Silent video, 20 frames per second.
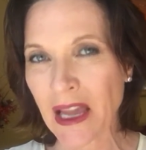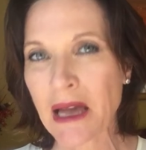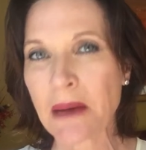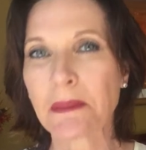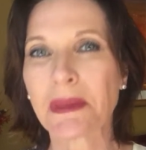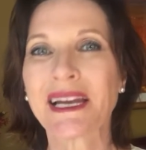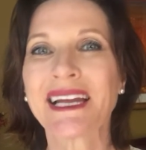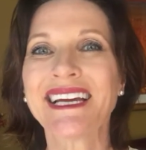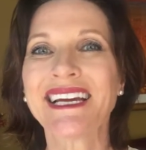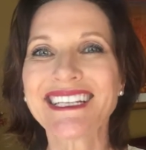
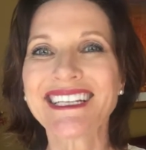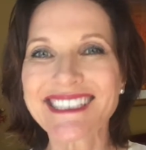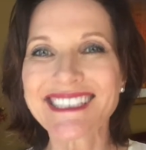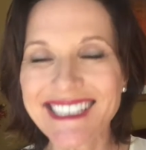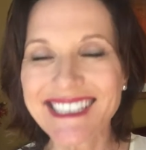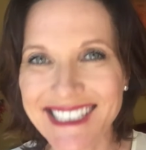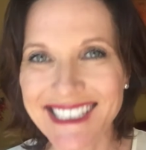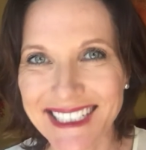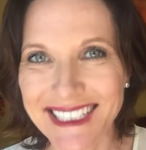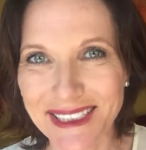But here's the
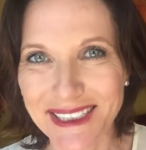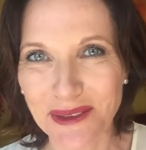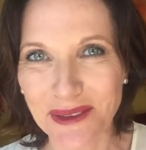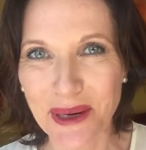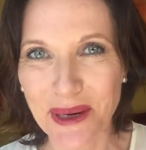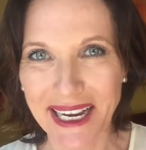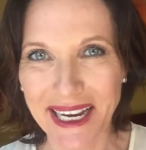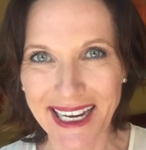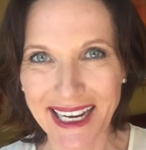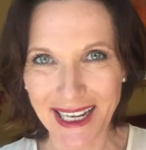deal
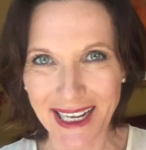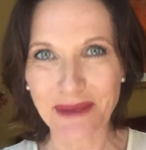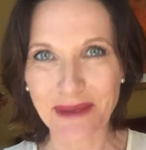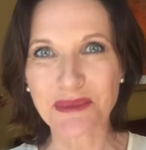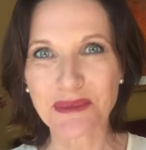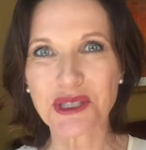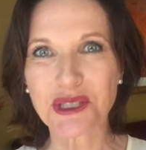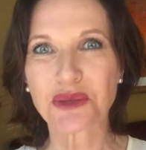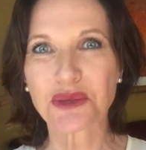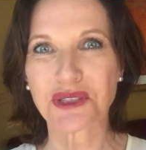when it
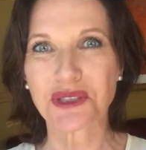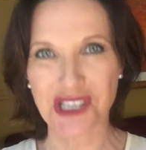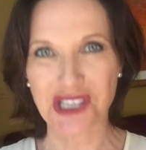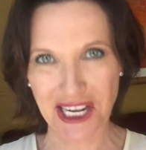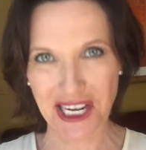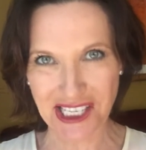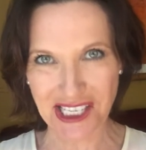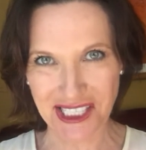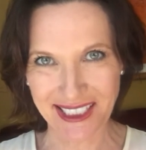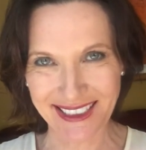comes to
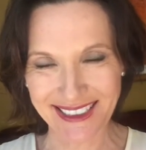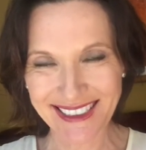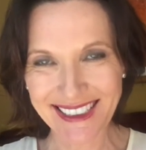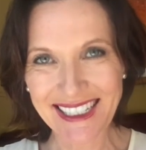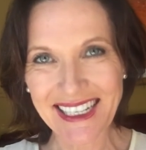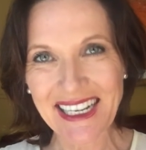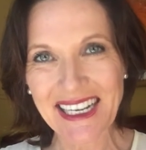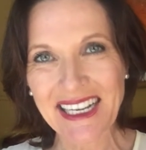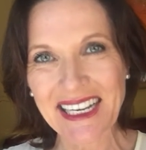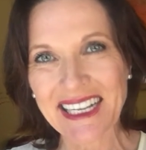rejection.
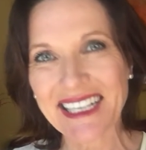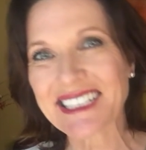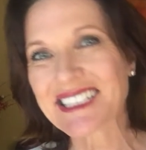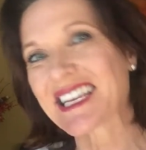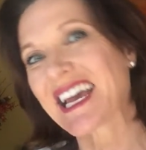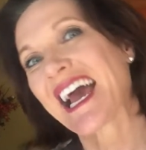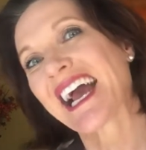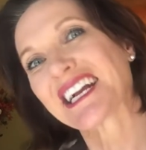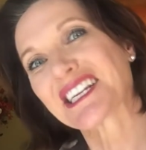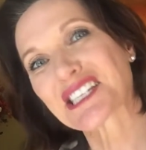It's
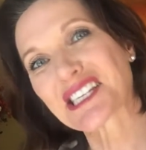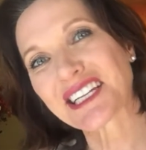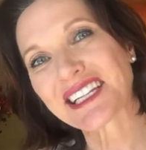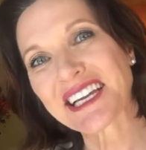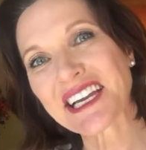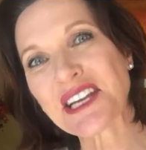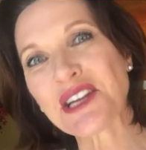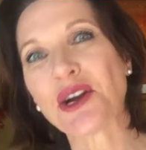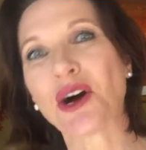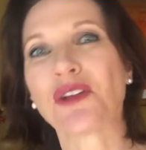
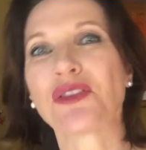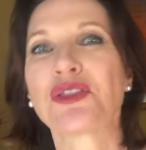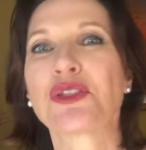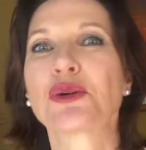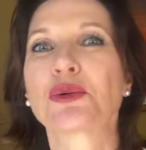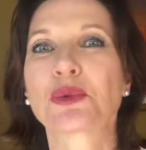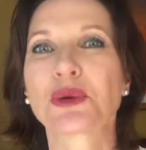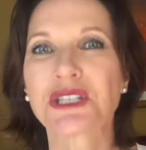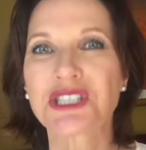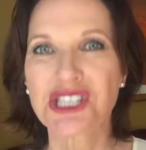actually not
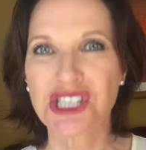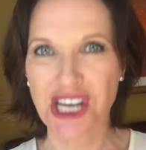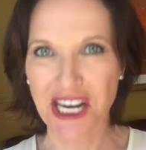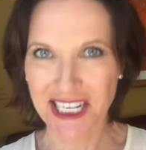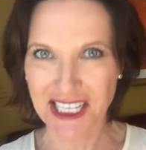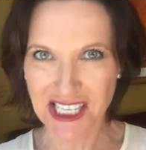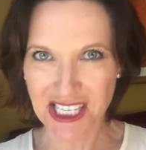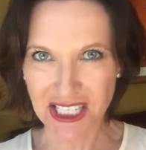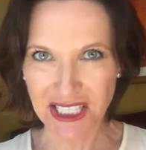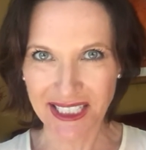the
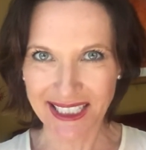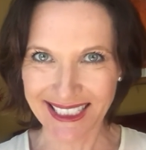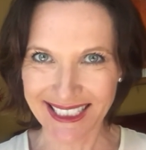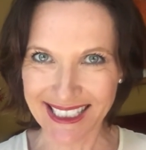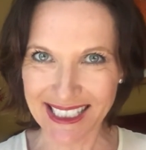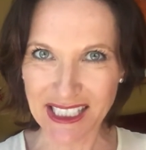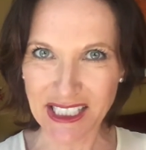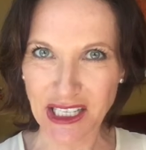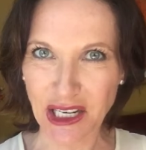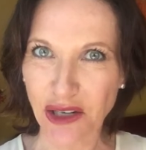rejection
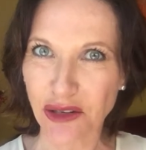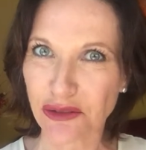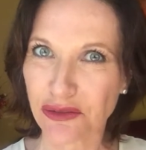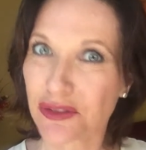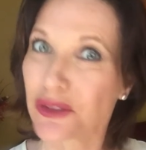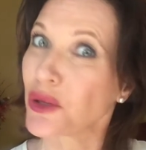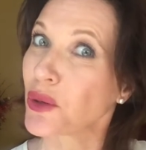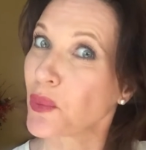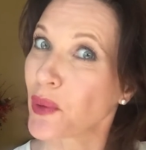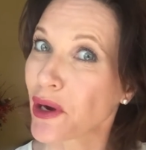
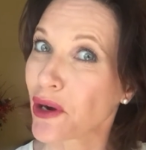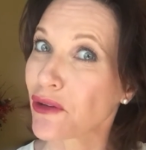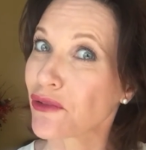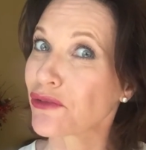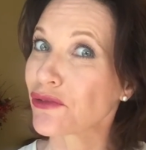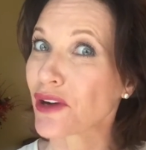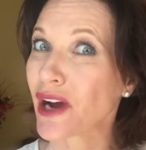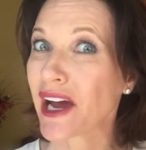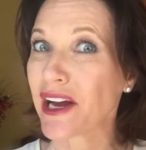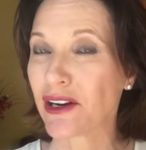itself that we're
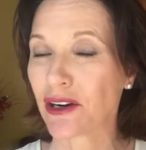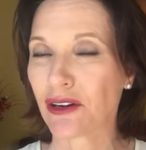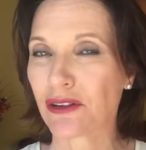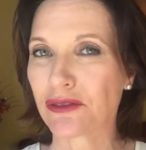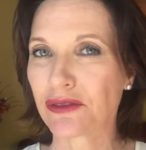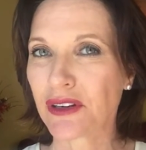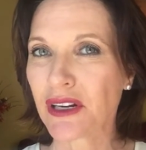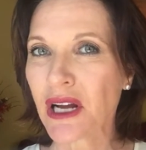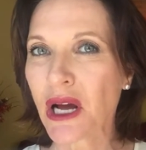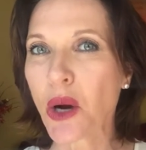afraid
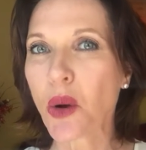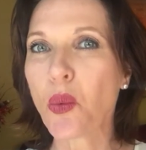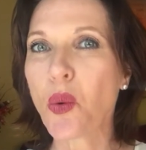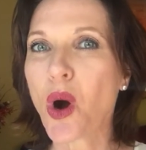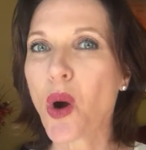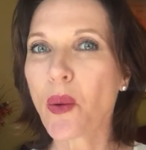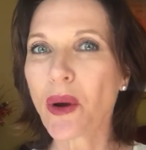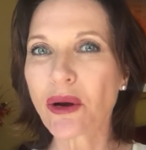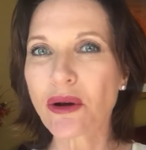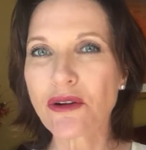of.
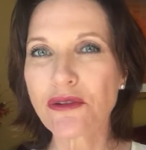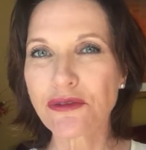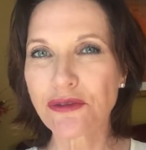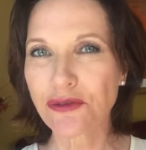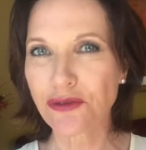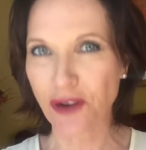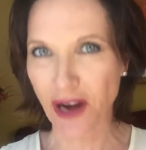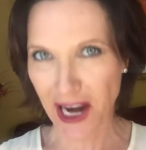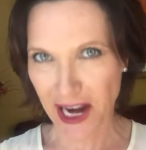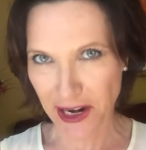What we're
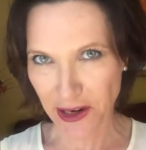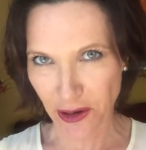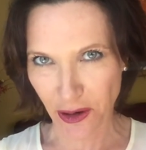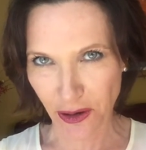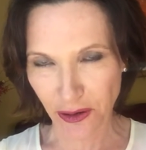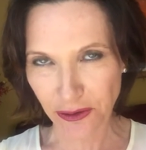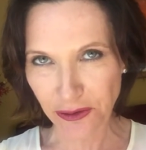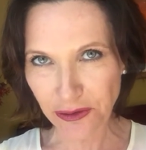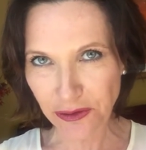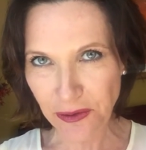afraid
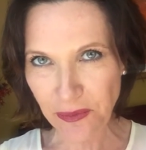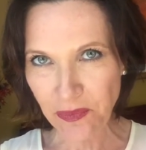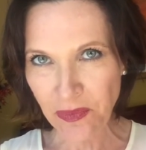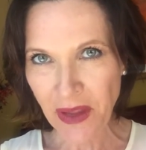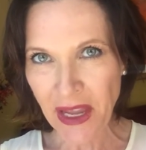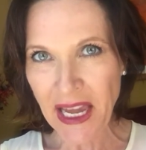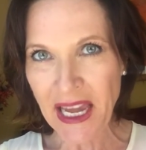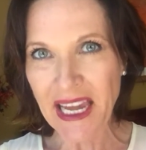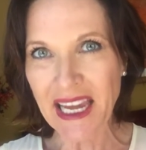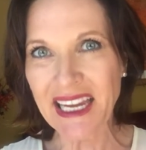of
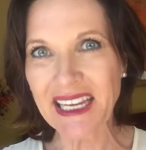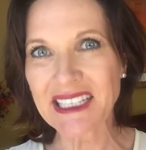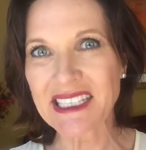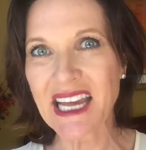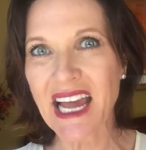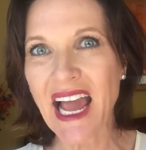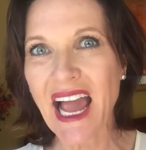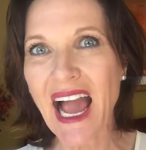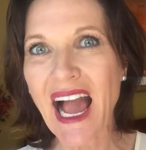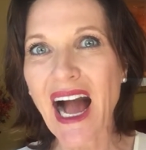is
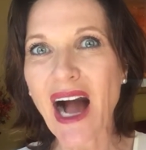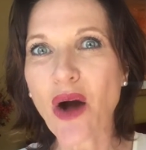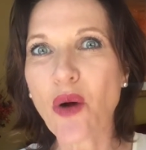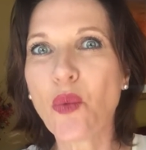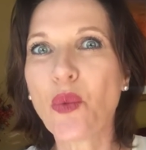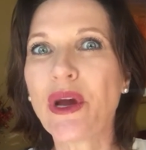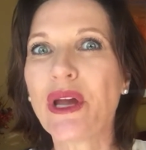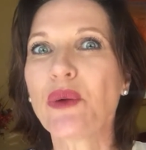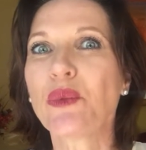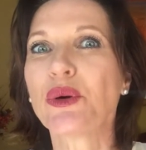how
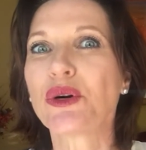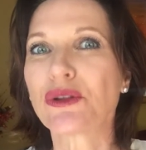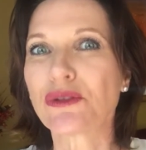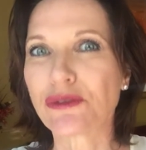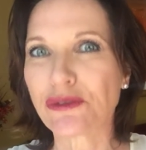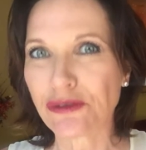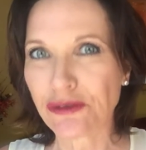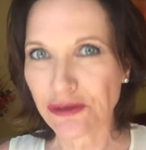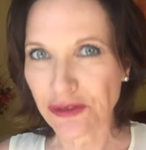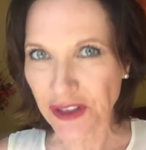we will
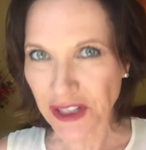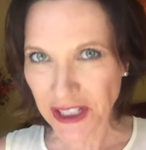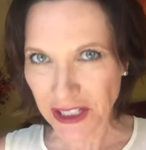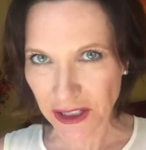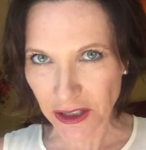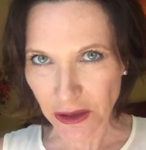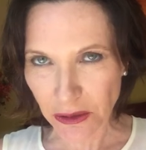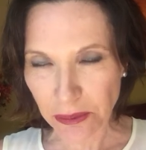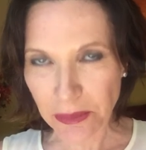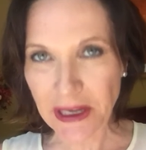
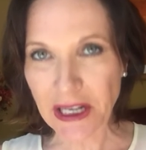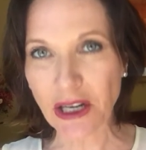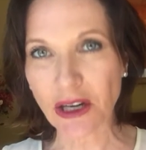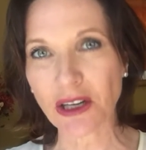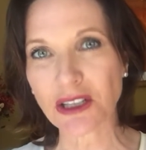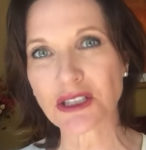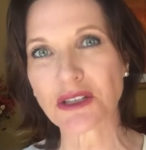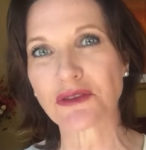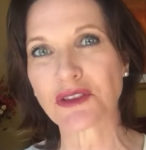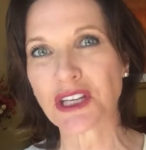feel
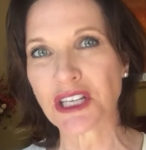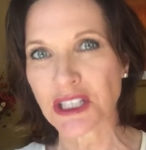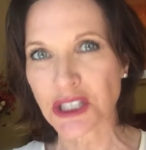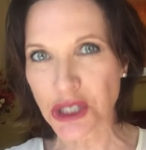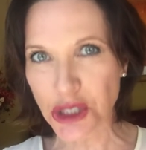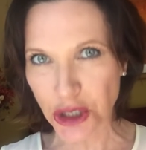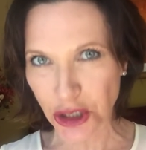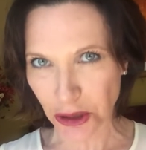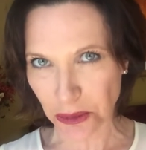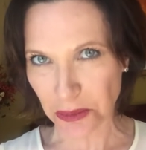because of the
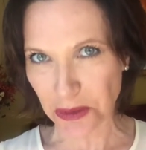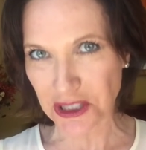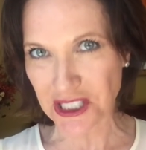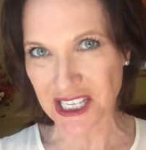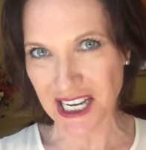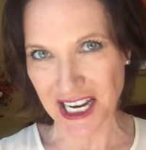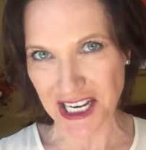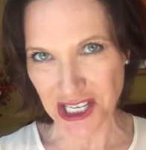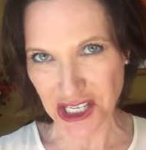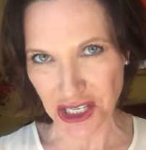
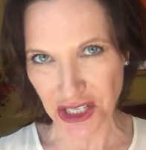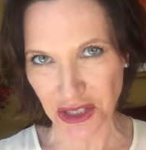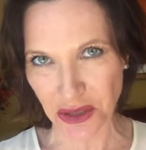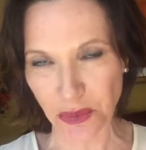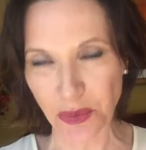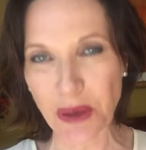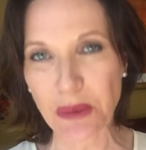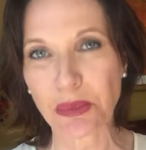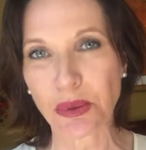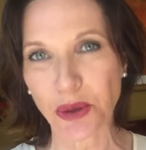interpretation
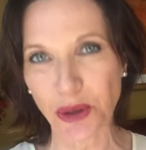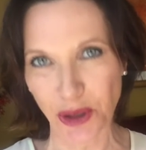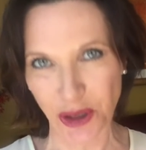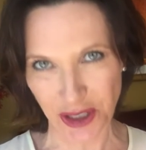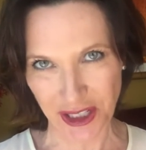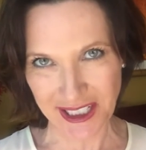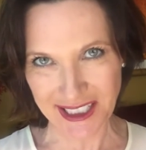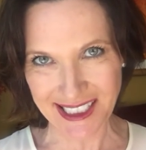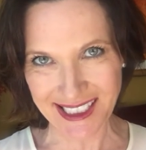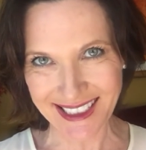we put on
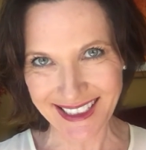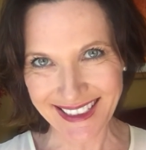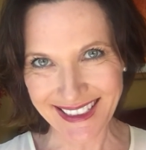it.